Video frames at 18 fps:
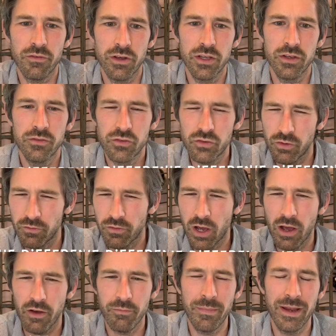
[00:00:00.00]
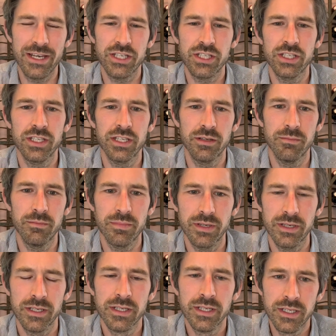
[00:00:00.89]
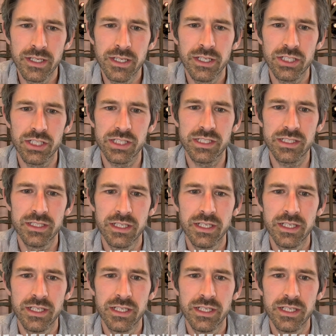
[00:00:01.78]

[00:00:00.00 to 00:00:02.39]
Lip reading: You've sort of half mentioned them, but just